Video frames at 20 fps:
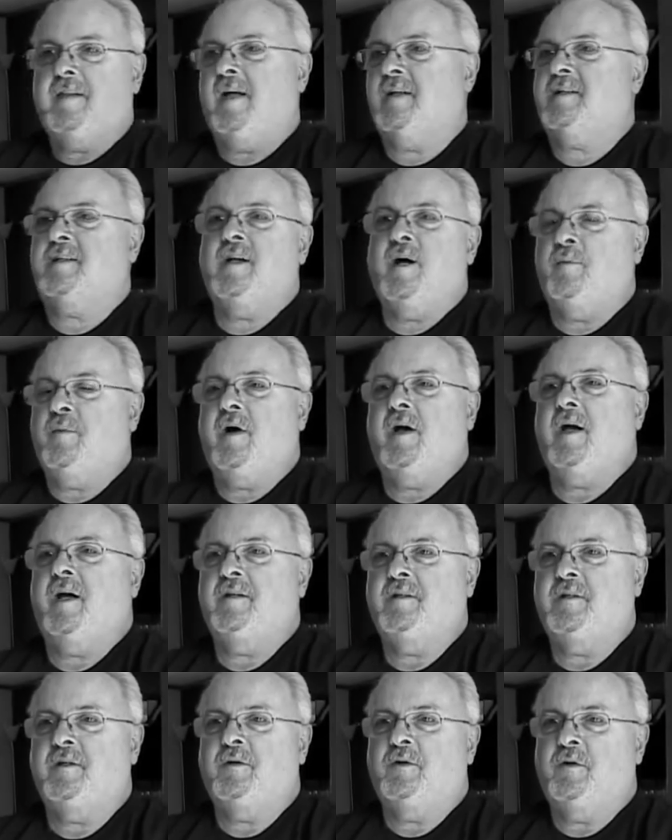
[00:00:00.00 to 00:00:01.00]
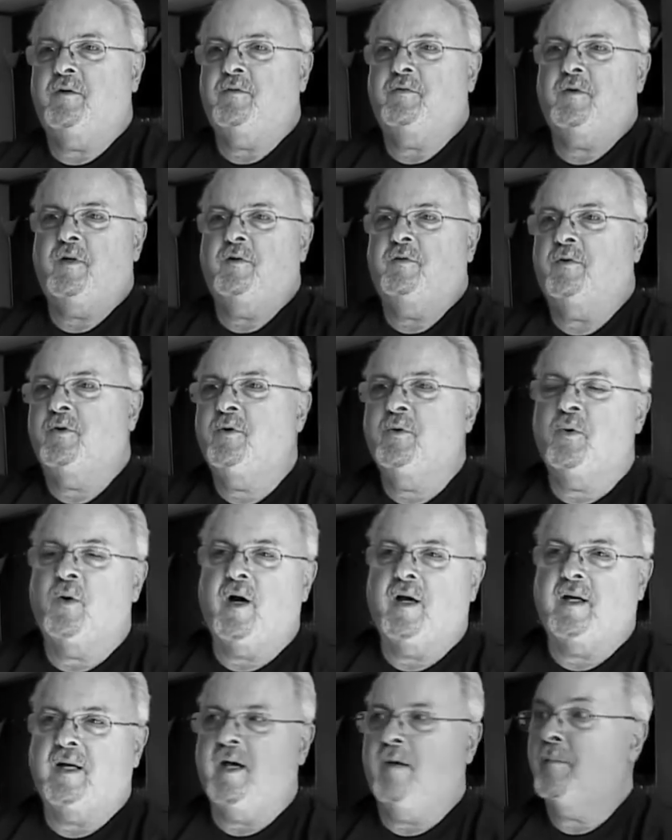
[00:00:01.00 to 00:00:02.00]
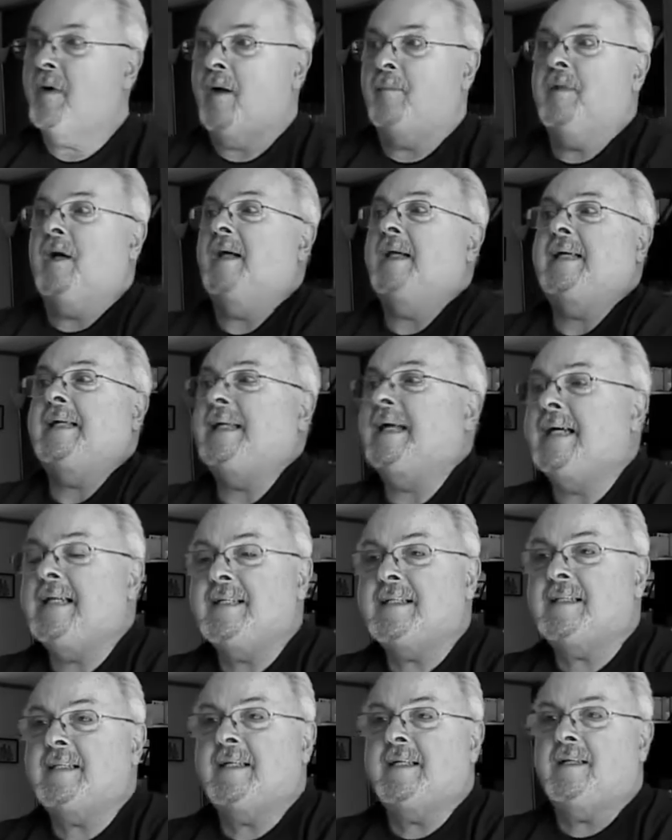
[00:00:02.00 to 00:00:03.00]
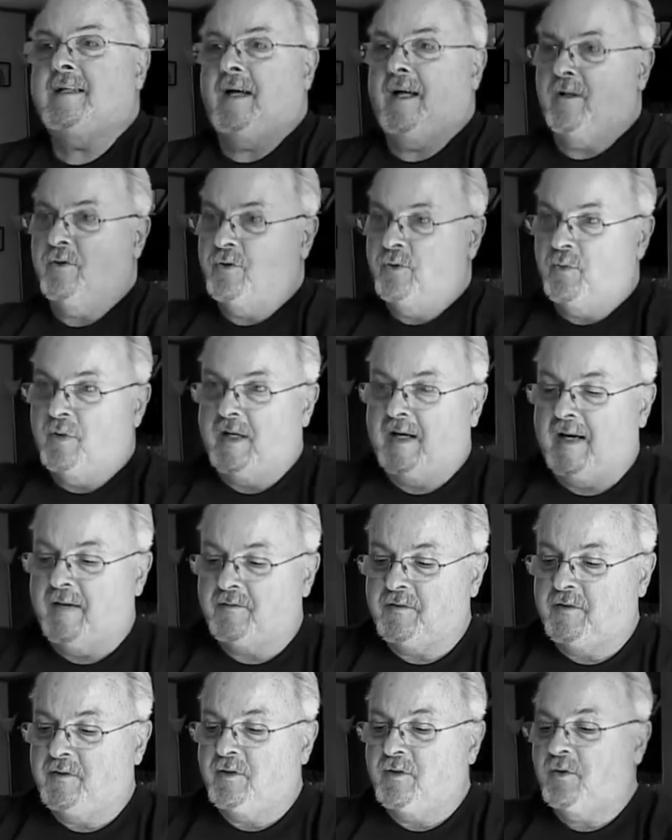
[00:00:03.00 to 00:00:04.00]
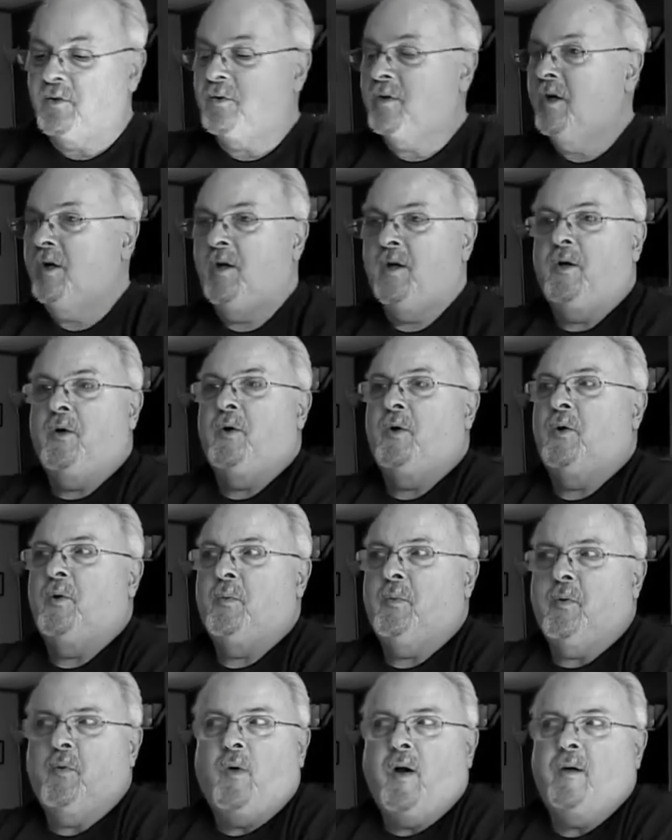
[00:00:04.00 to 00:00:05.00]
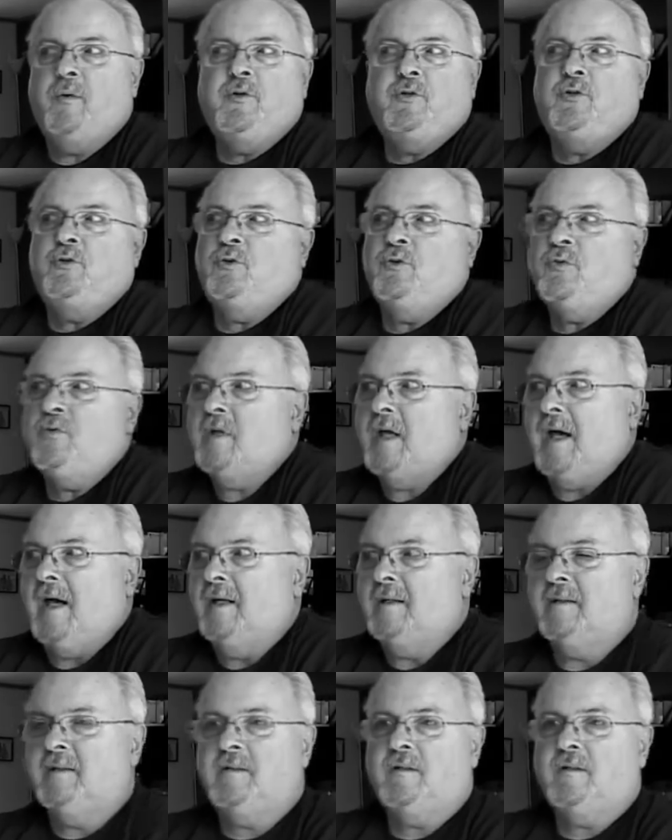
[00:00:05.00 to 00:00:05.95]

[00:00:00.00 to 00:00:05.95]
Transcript: That's not my idea of, of who I am. I'm not against it. I'll do what I have to do why would you do that?